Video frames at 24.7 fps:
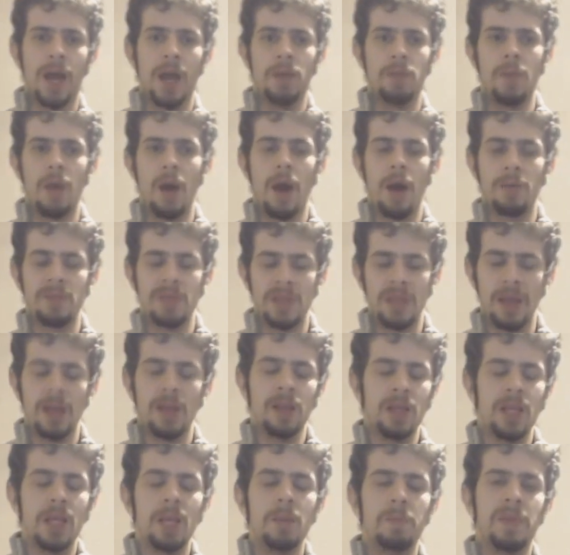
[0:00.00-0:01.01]
I'm
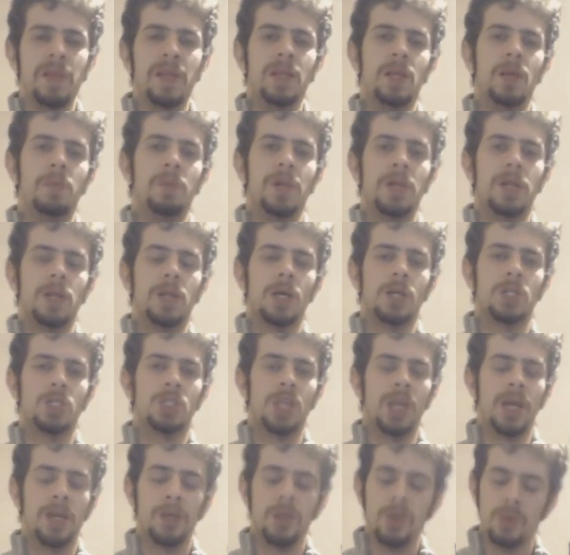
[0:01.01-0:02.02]
deeply
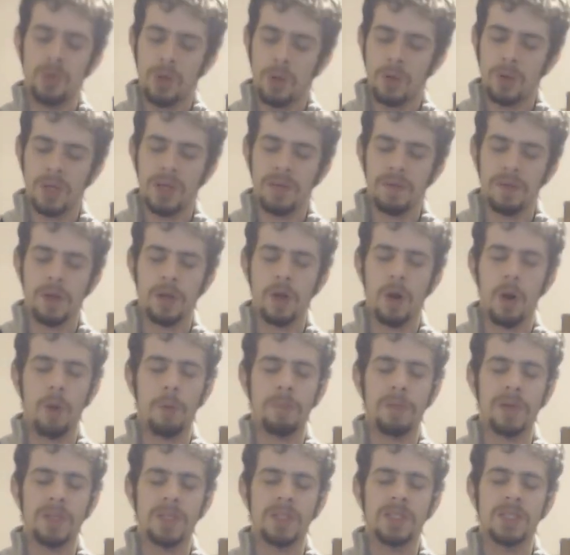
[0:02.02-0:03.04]
touched, and you don't even
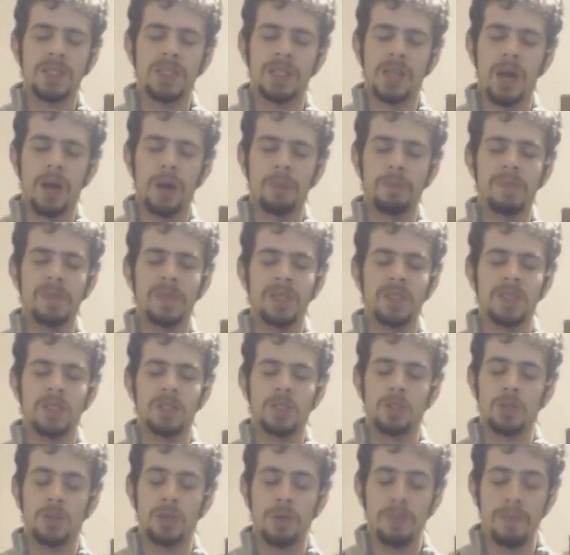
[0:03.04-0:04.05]
know. But this has helped me
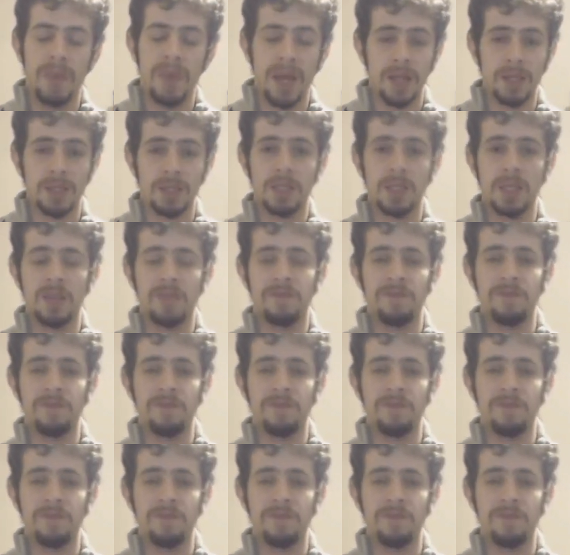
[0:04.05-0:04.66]
tremendously.